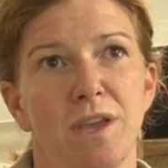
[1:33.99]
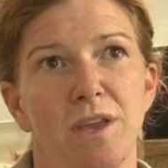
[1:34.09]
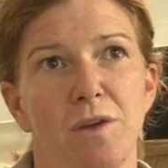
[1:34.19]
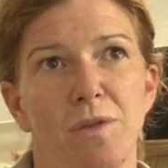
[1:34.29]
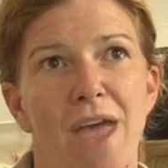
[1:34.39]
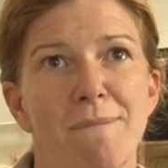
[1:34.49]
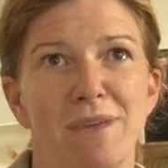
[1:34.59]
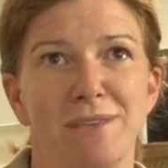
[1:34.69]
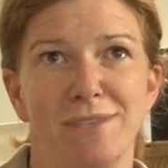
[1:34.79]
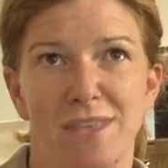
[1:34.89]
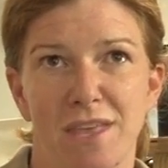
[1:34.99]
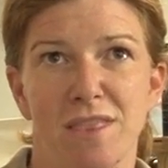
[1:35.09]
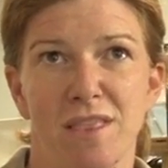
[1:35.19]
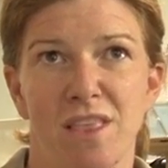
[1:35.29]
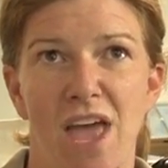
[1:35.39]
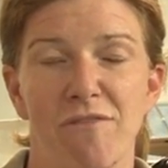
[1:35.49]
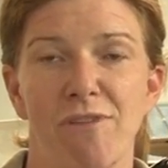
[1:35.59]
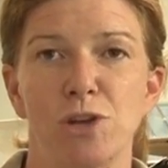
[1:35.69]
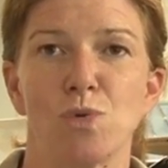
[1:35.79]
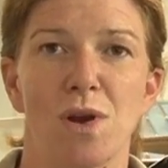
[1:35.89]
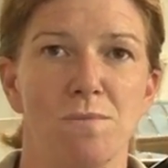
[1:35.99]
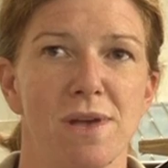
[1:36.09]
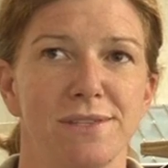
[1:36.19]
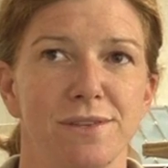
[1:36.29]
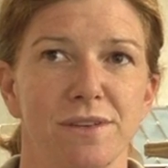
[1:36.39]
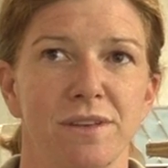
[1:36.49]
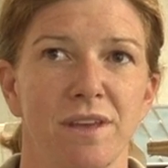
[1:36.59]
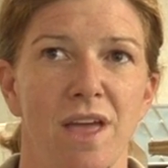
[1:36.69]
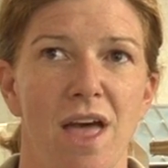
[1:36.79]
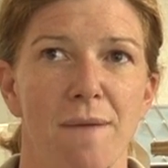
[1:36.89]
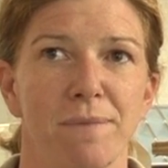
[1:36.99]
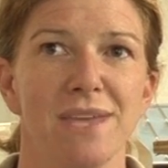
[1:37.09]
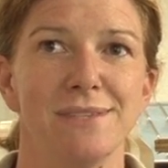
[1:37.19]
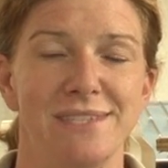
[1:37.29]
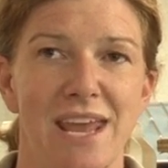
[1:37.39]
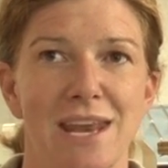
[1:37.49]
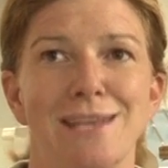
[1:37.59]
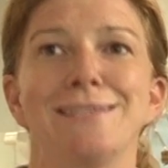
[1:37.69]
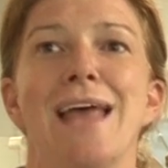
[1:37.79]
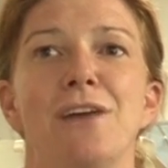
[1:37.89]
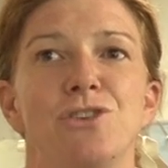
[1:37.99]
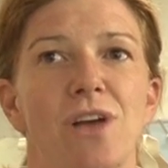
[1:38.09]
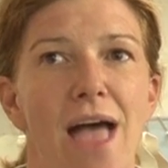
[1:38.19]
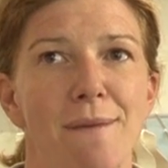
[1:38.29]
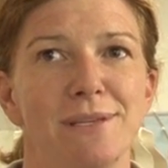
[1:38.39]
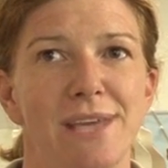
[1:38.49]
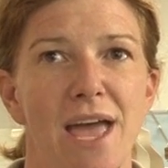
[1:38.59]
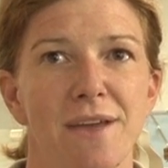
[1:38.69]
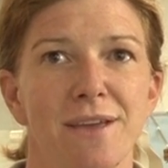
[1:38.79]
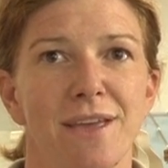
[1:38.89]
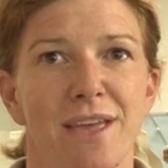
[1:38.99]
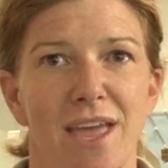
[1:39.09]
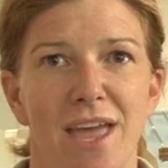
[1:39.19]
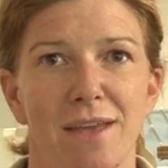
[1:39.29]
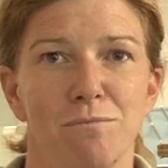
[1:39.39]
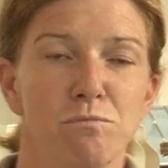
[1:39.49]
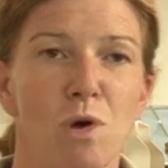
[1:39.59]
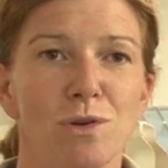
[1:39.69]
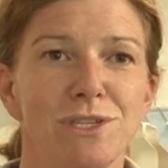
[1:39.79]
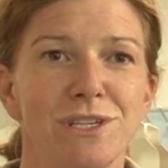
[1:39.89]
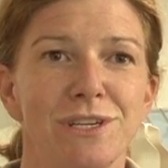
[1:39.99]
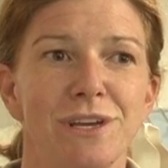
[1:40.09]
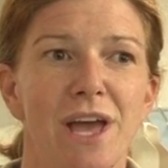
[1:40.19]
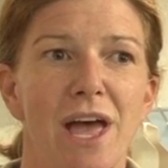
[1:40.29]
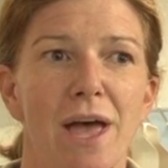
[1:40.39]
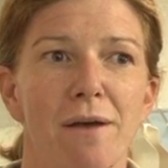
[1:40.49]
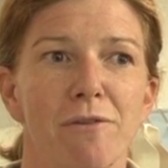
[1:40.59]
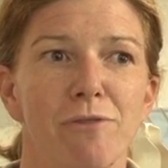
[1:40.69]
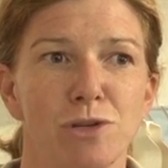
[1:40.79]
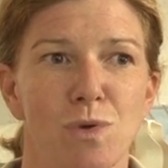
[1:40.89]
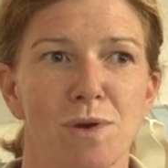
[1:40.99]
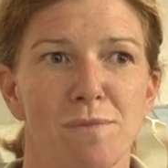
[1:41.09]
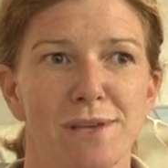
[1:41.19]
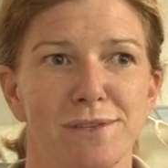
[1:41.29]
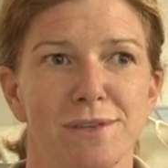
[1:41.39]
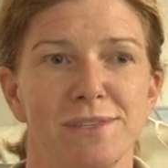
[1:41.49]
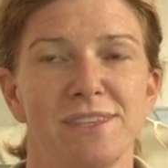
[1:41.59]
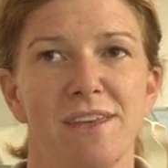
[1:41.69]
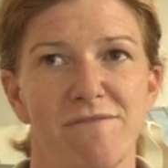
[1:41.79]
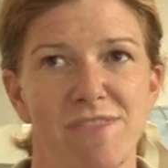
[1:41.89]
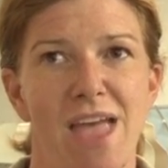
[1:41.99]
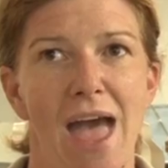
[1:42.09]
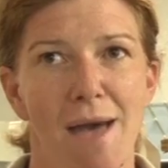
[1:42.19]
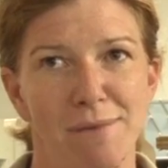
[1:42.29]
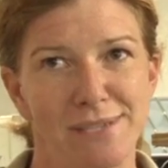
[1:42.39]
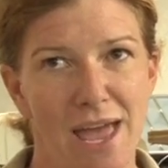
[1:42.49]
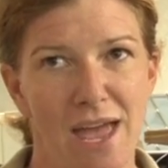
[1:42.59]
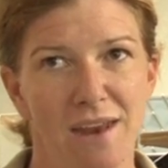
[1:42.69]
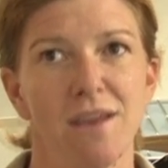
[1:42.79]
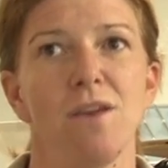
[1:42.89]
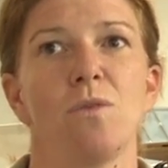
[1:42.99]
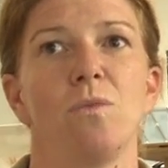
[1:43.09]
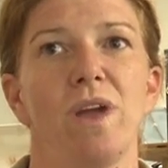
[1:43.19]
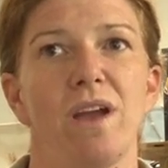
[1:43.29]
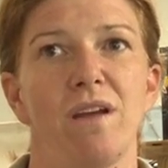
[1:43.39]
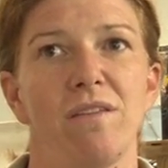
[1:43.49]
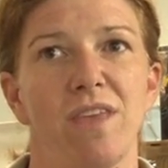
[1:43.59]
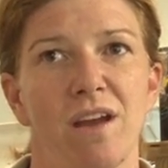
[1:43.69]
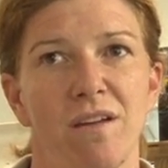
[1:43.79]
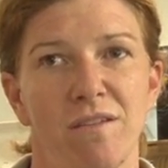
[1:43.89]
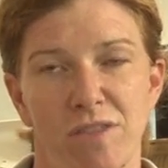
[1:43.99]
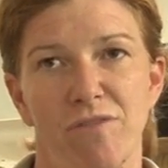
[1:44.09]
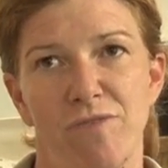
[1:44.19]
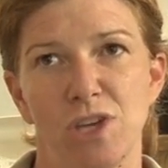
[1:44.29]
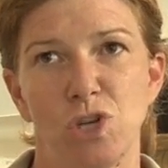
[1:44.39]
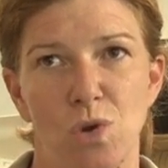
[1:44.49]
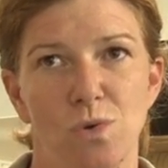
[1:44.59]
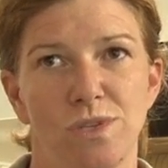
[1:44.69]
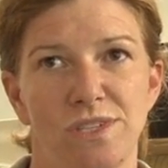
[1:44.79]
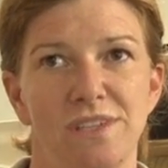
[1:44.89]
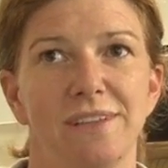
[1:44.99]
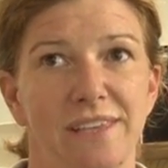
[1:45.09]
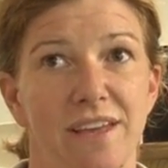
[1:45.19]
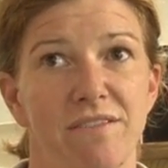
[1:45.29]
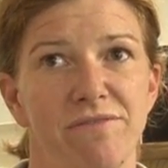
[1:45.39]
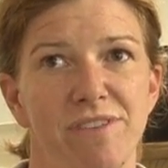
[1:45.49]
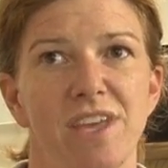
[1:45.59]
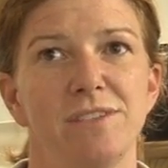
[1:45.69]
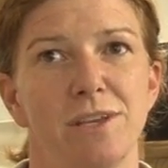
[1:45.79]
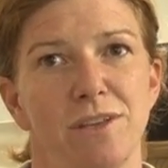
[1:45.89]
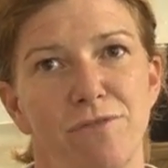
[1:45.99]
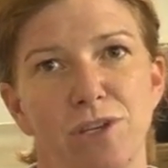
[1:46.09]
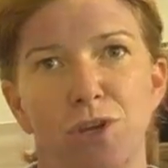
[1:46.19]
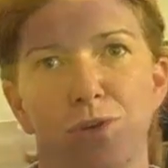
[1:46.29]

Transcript: you know, that means that that freshwater mussel um, can stay in its natural habitat. And most uh, freshwater mussels live in the habitat where the fish host live. And so the fish